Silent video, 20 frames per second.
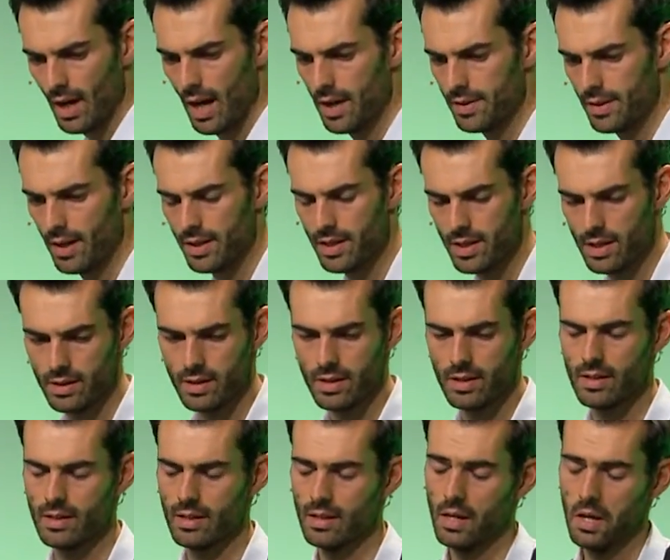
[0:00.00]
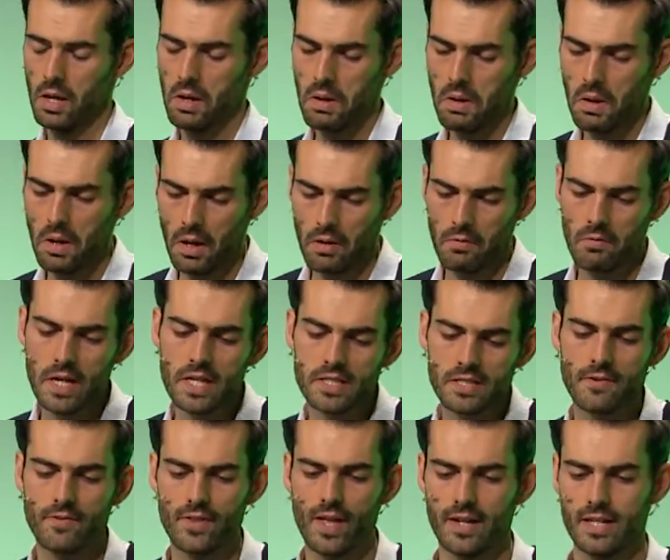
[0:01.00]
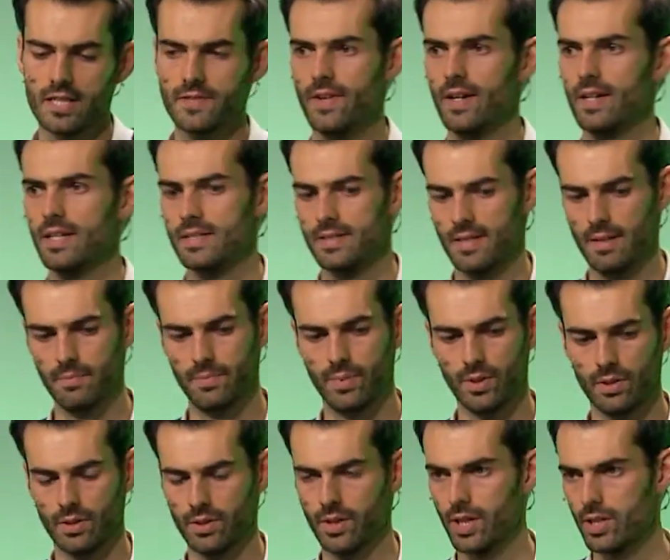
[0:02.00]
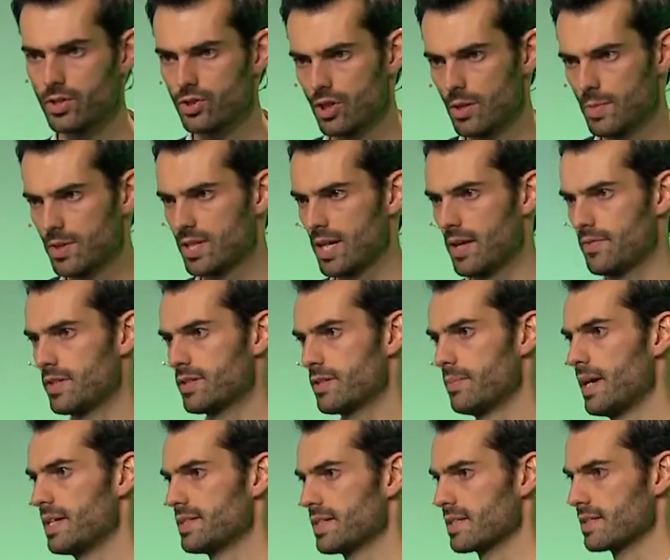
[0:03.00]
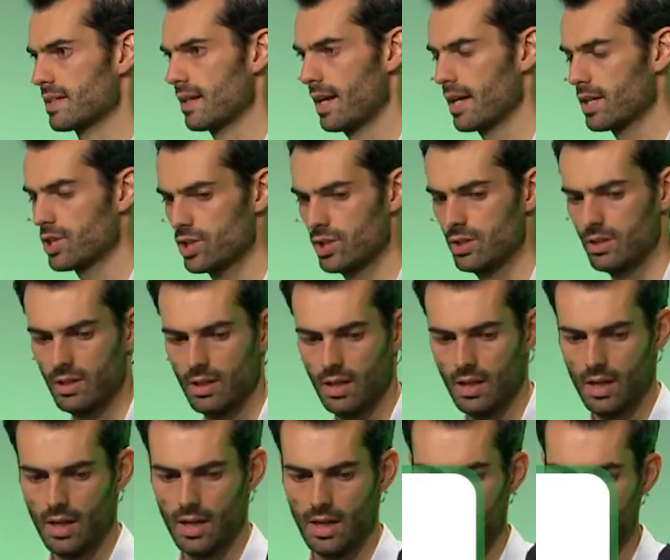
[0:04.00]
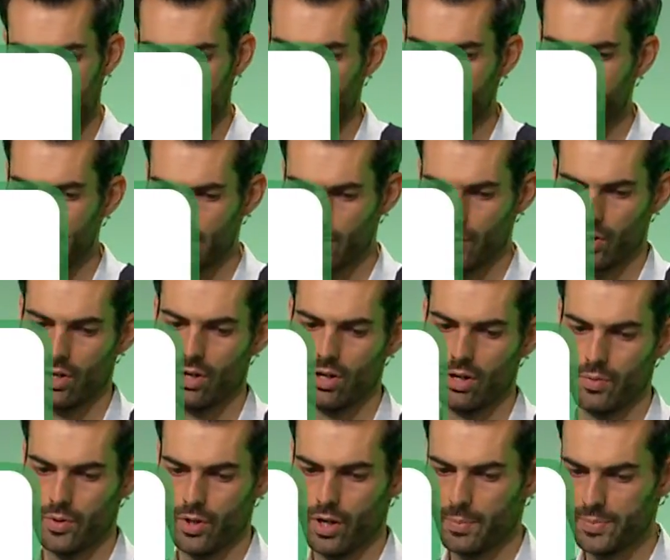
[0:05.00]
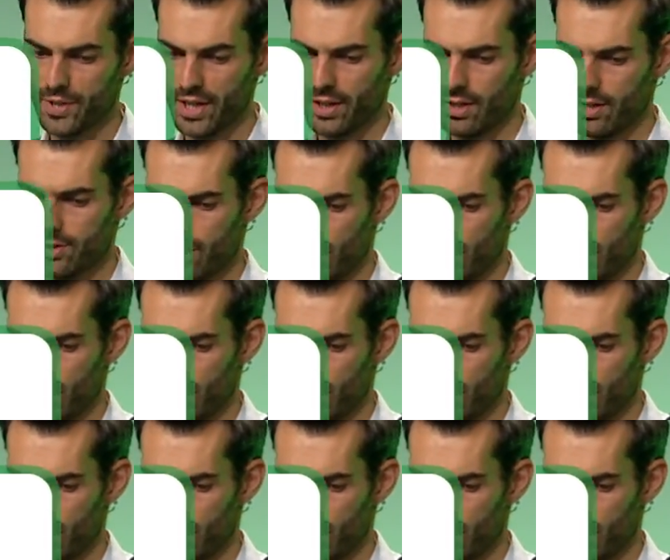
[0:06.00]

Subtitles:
And the reason for that is fairly simple. The consumers have this amazing selection. And then again, with our particular